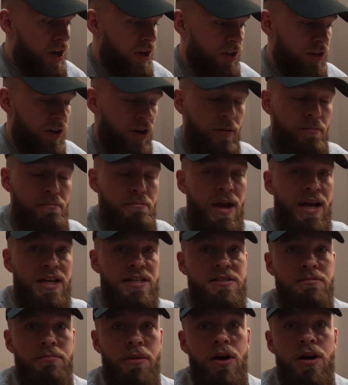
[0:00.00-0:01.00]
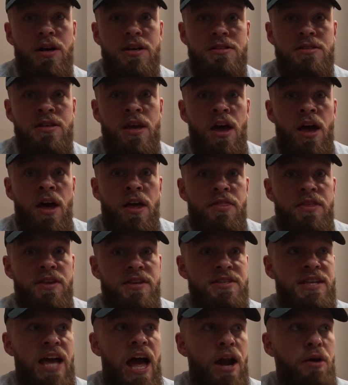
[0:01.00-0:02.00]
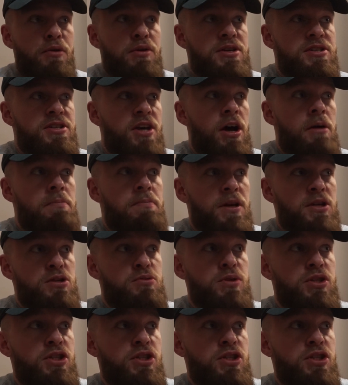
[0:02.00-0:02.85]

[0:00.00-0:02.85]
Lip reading: you know, maximize this calorie surplus,